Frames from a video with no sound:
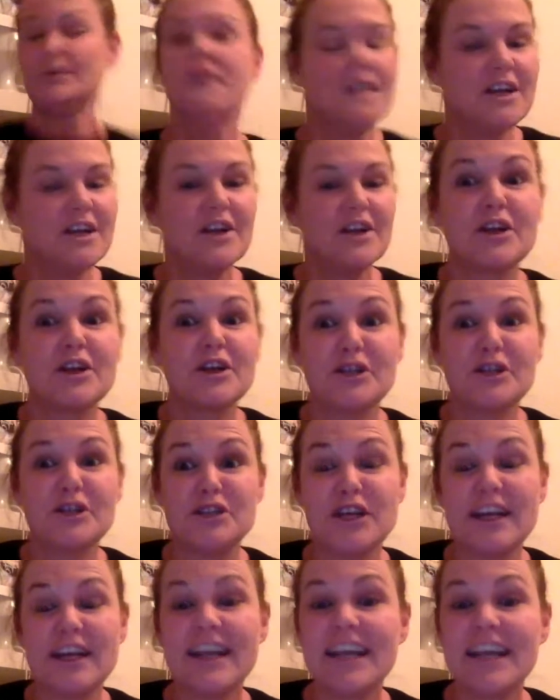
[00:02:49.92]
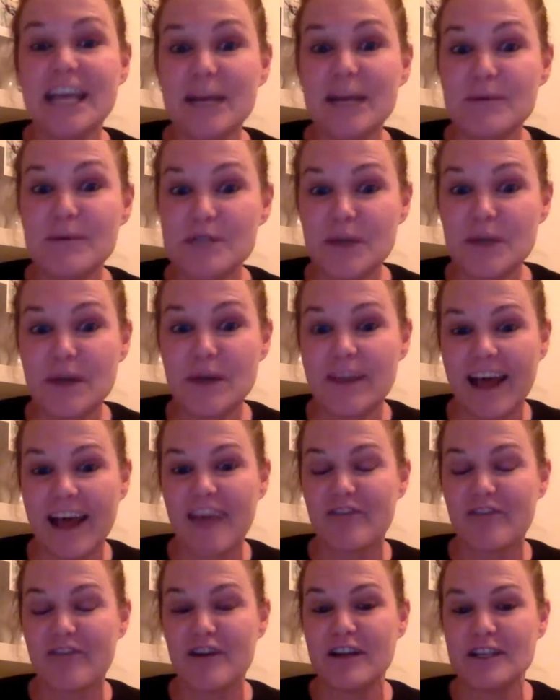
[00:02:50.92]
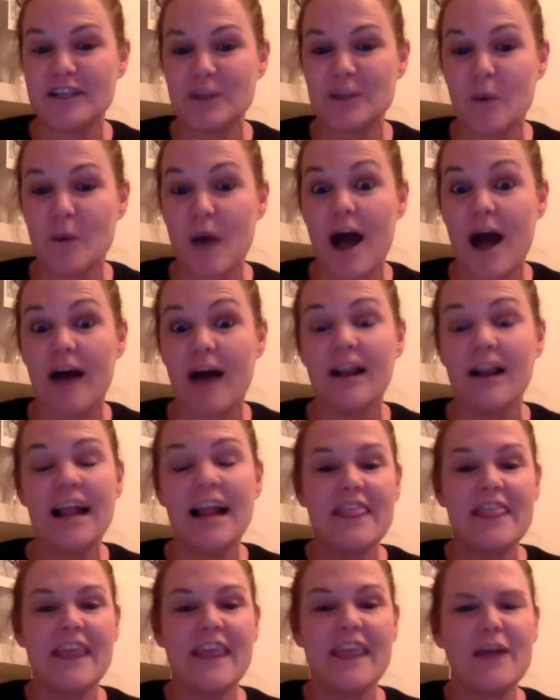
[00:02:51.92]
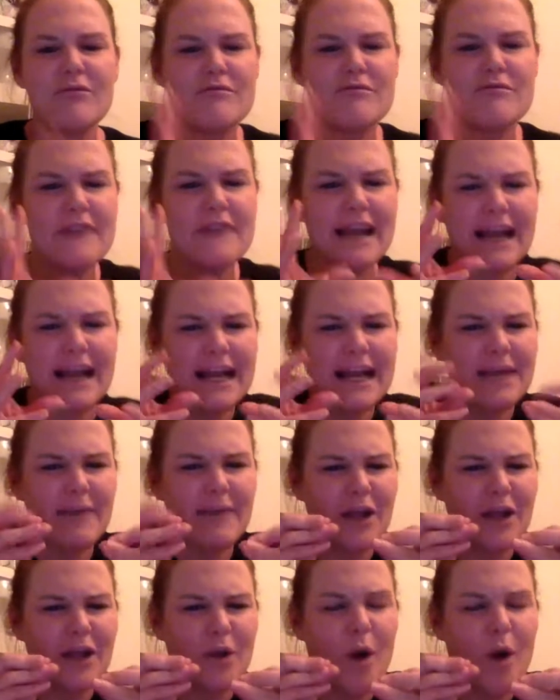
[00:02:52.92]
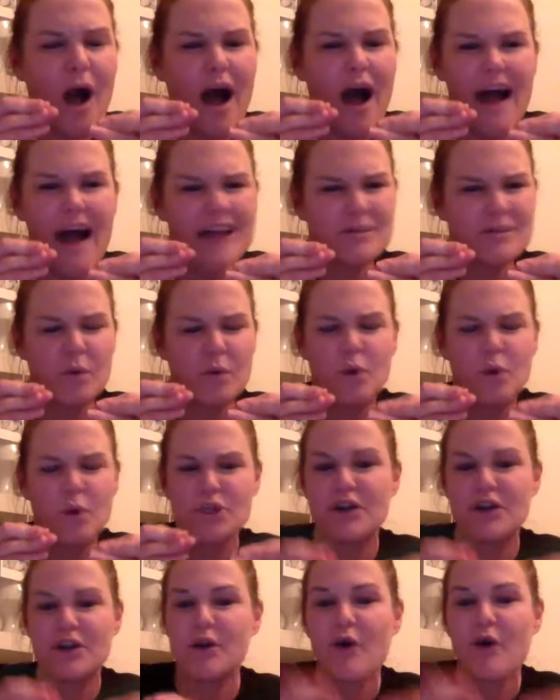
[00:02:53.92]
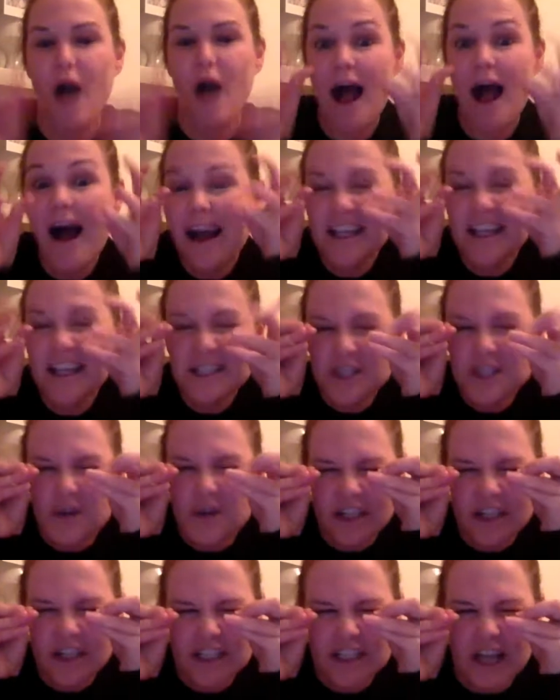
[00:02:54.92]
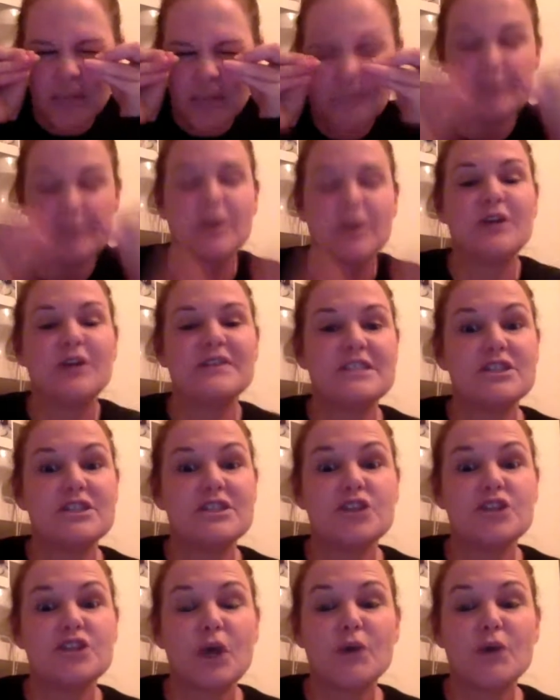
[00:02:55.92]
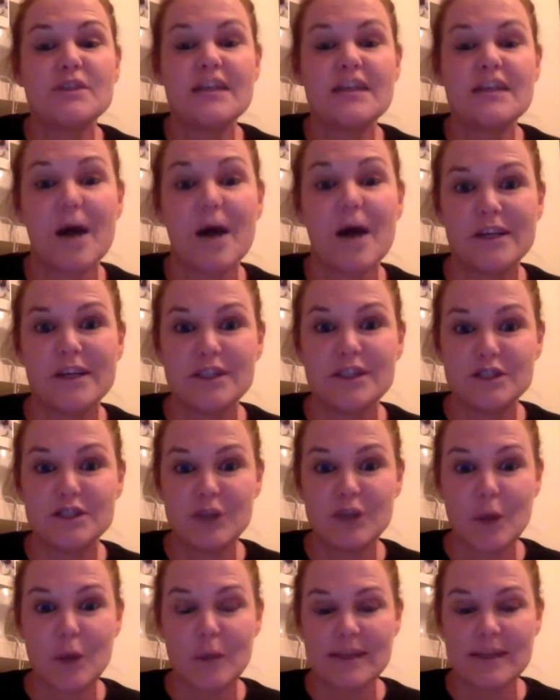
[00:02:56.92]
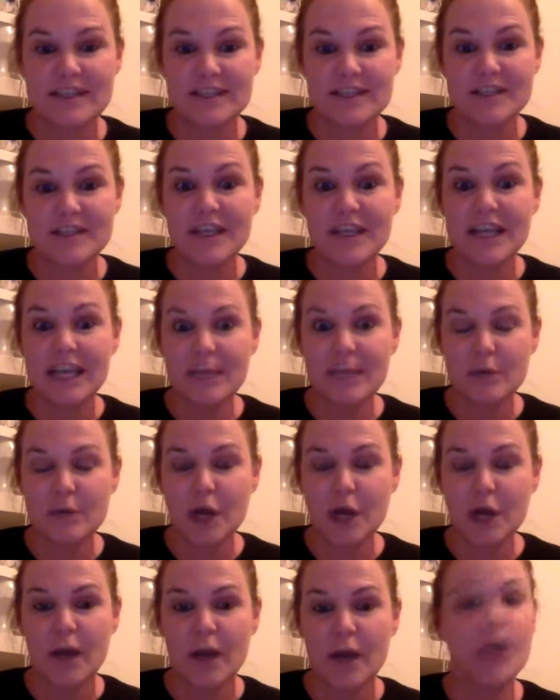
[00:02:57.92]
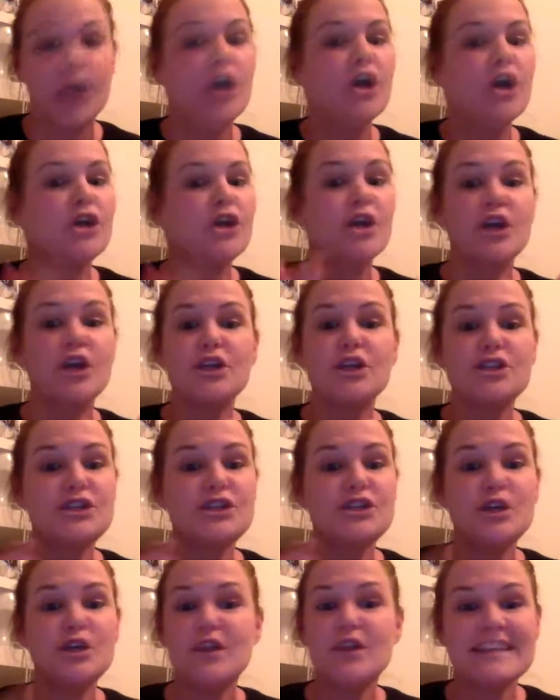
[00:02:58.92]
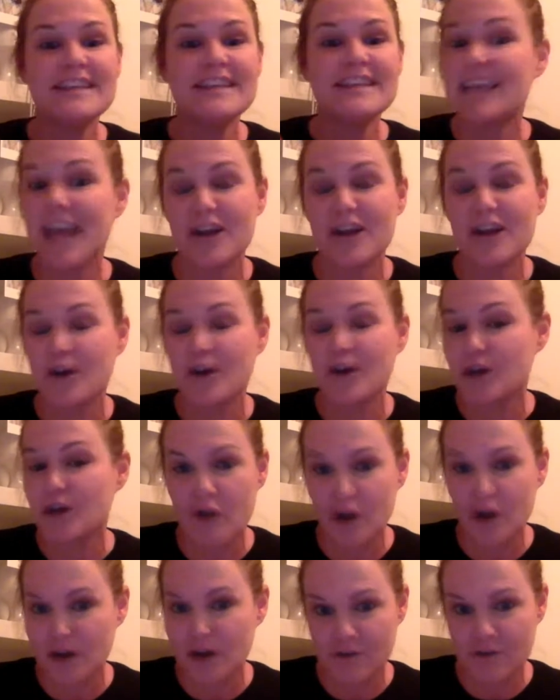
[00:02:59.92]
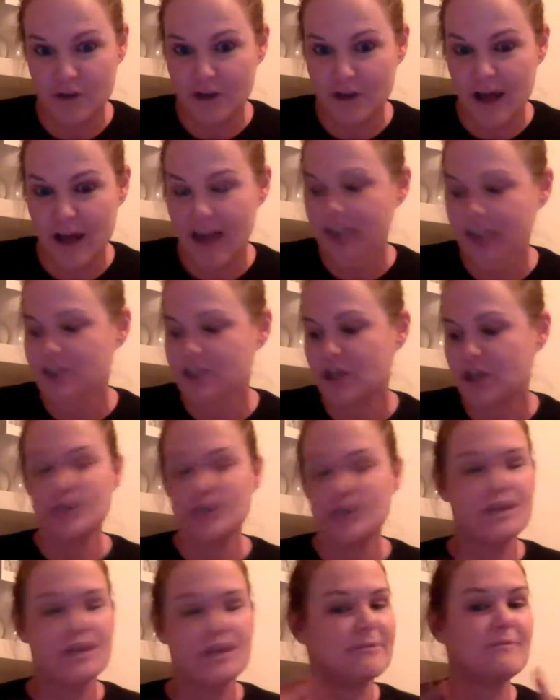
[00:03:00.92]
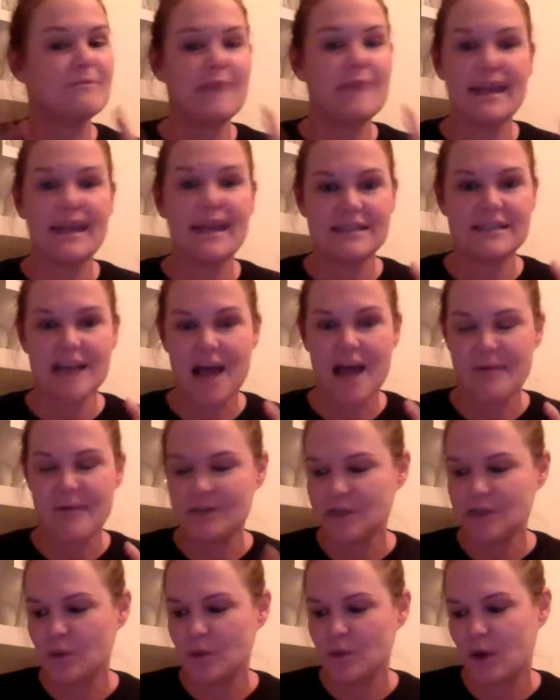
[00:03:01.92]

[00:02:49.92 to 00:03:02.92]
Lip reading: Good, you can keep doing that for a little while. They really make your eyes water and your eyes scrunch up because it's so sour and so bitter. So keep going. You can do these again on your own if you like. So you can do them as many times as you want.